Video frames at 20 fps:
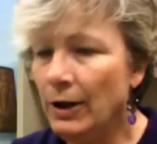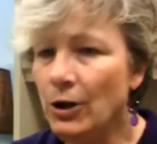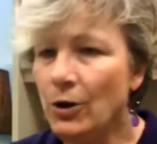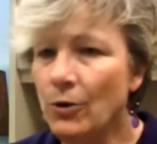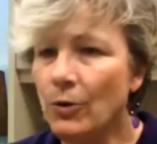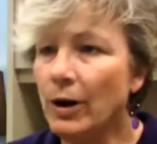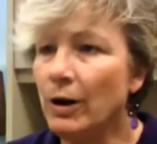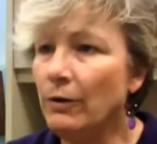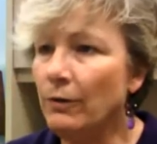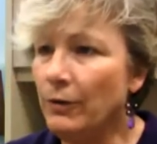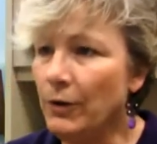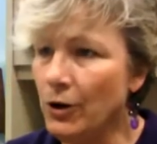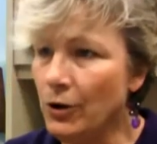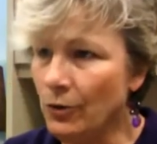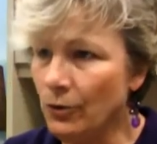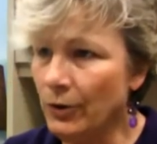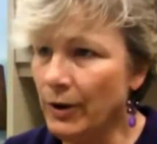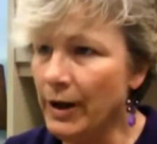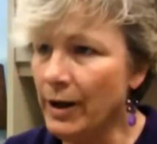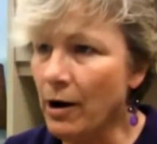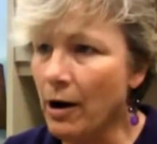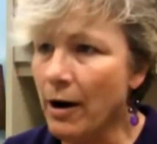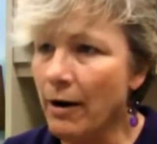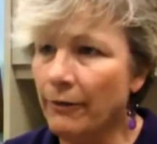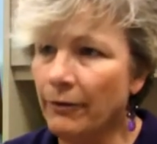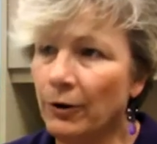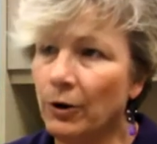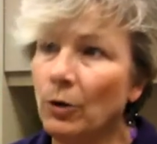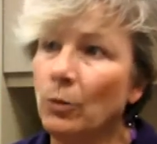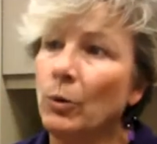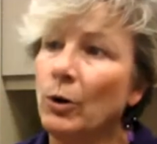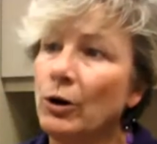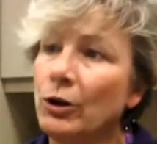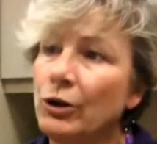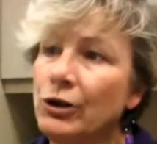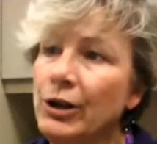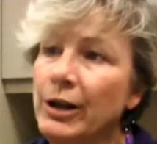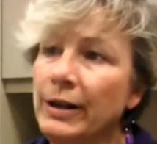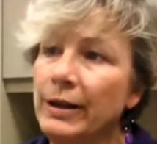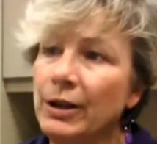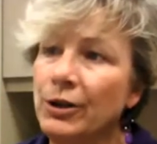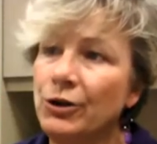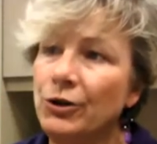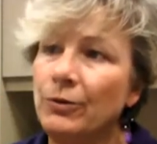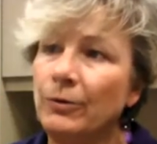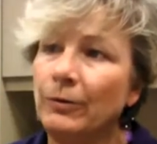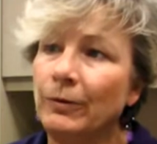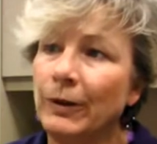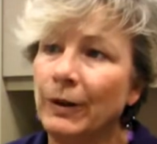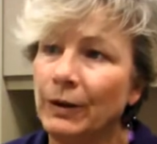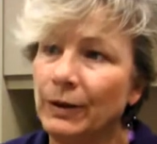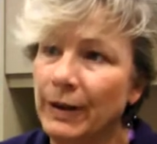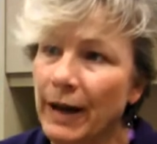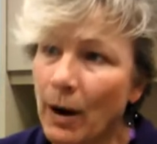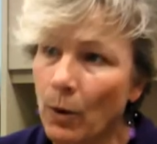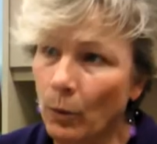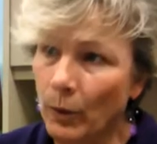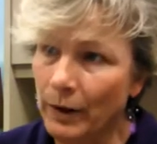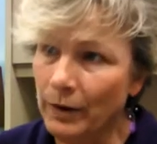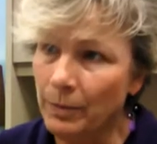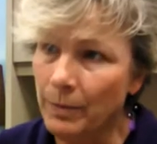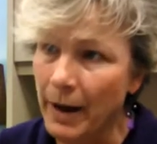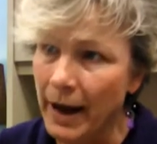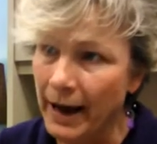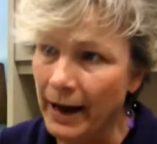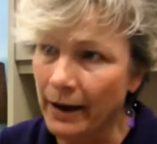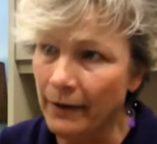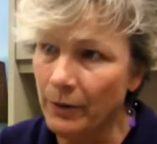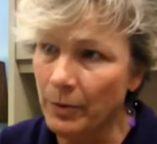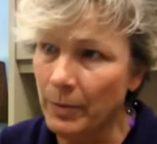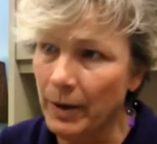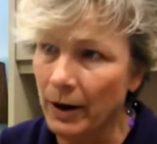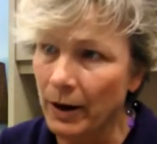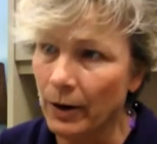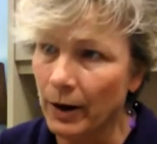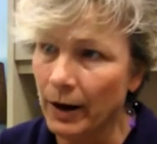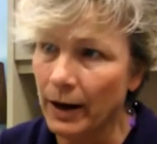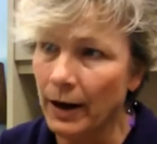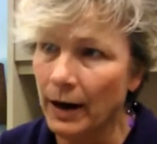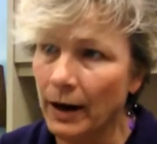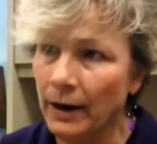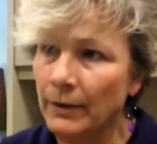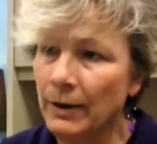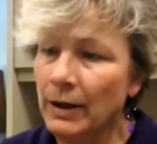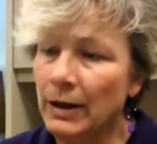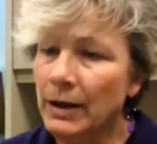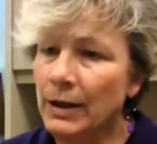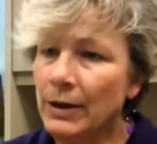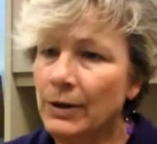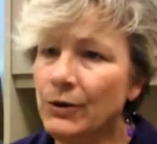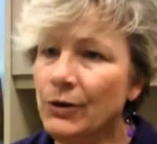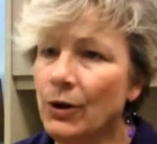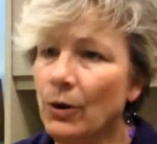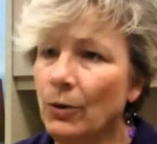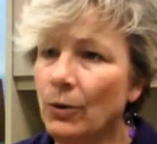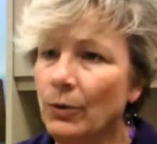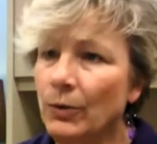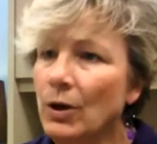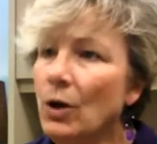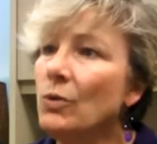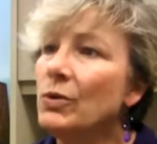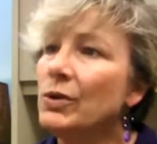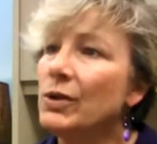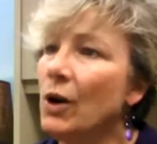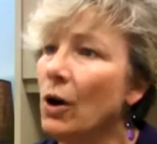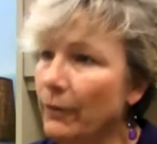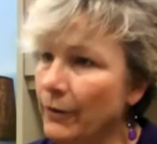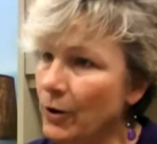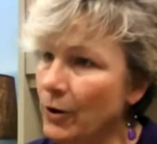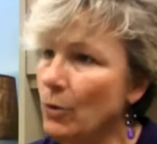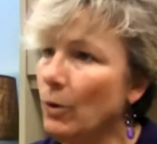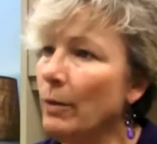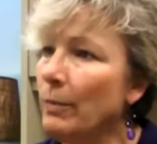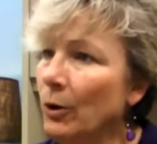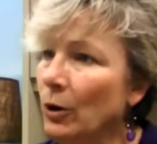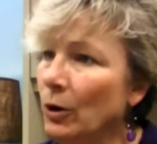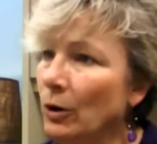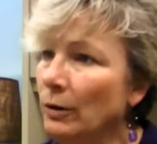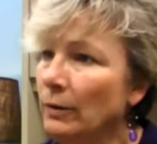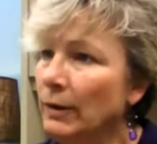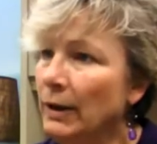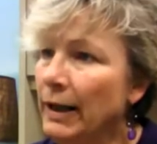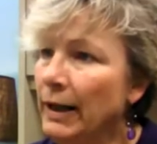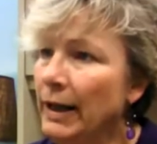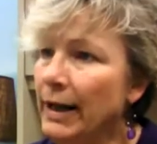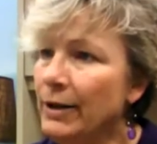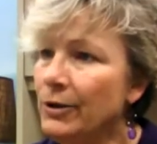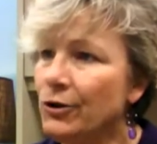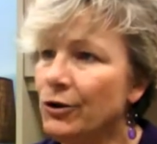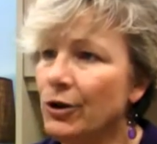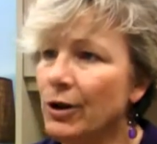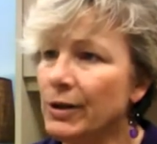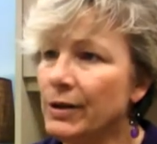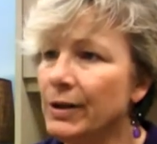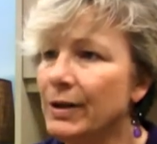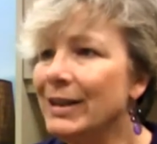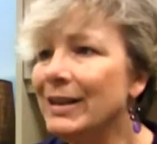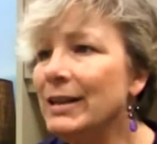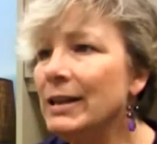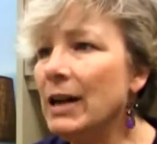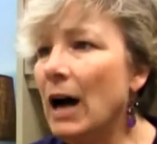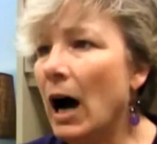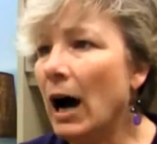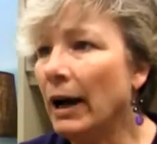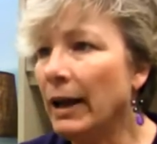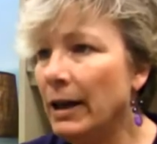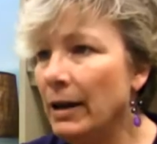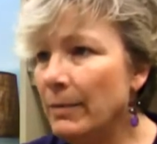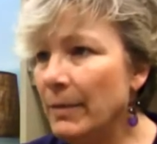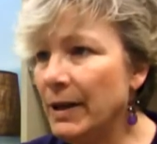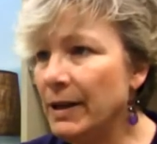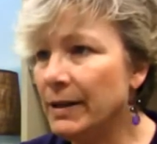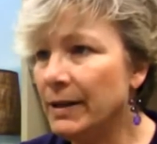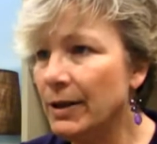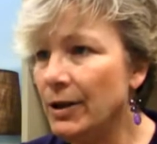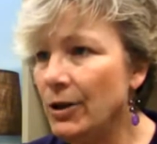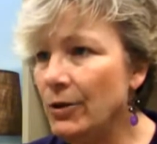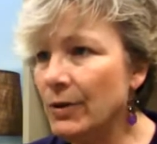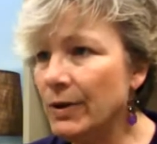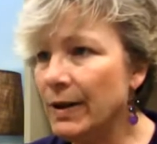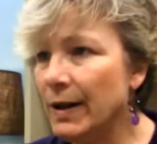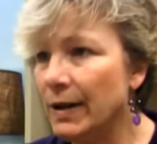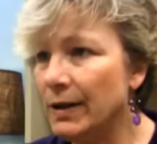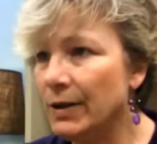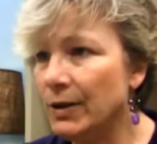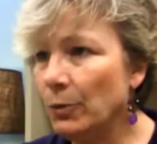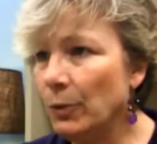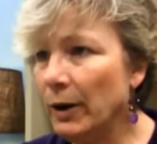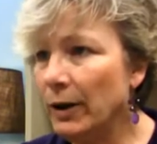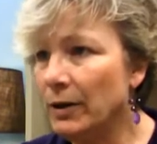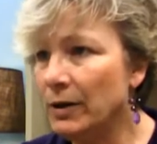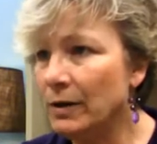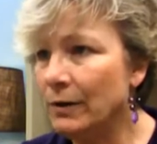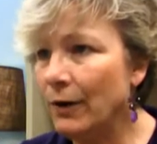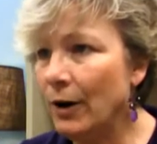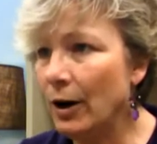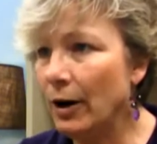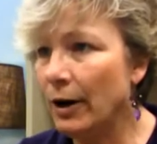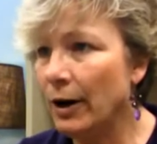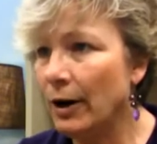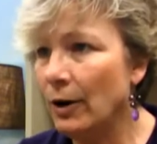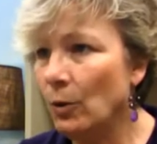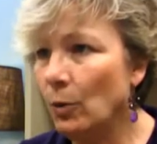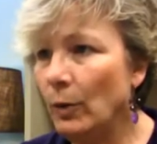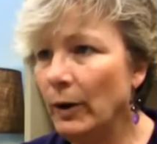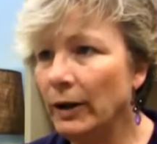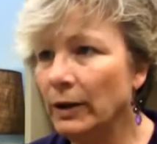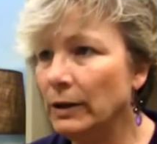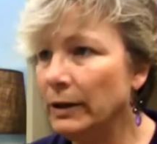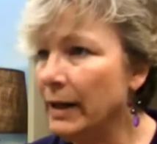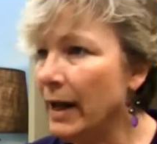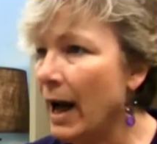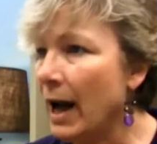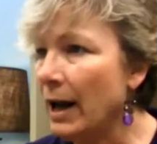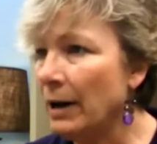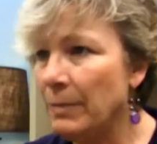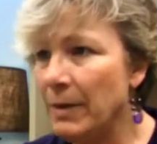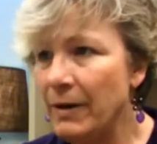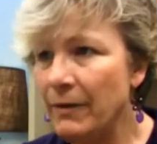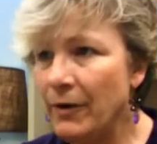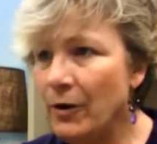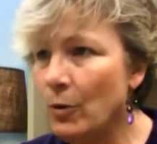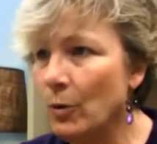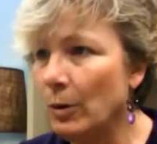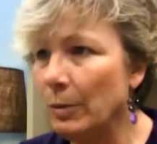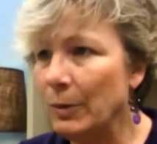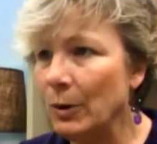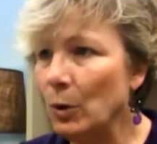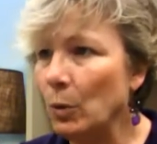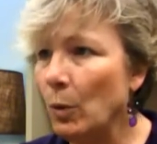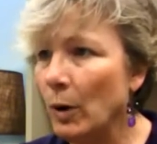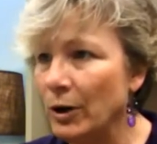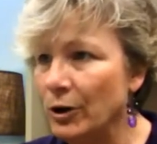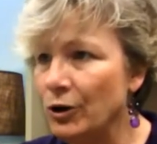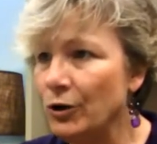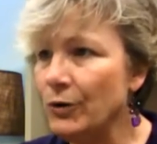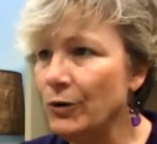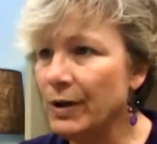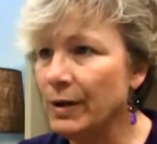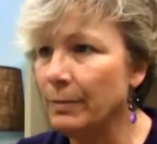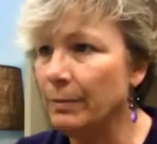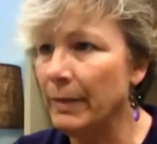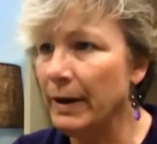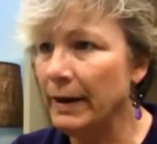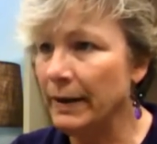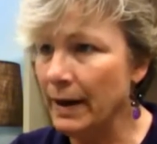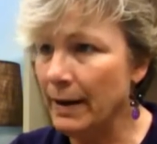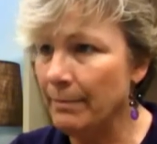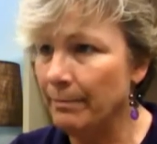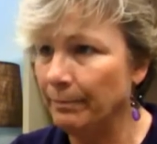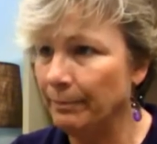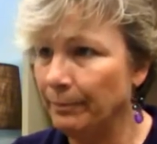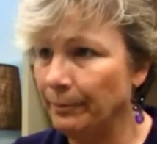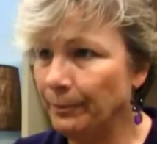You can view the offer worksheet that you filled out with Bank of America. So those are viewable. Okay. It's just the documents that you sent to Wells Fargo will not be viewable once you submit them.